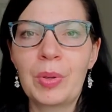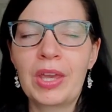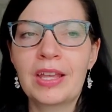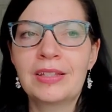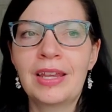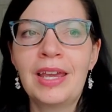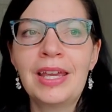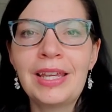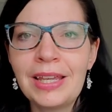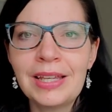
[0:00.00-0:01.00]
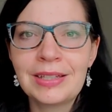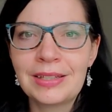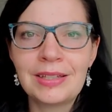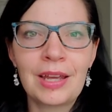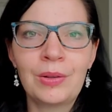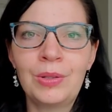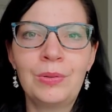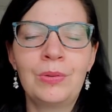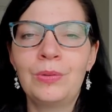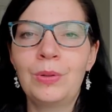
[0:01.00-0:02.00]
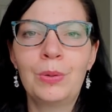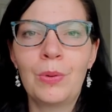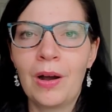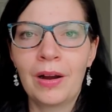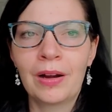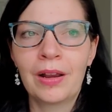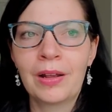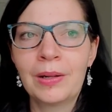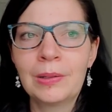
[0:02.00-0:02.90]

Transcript: because He gets to tell you who you are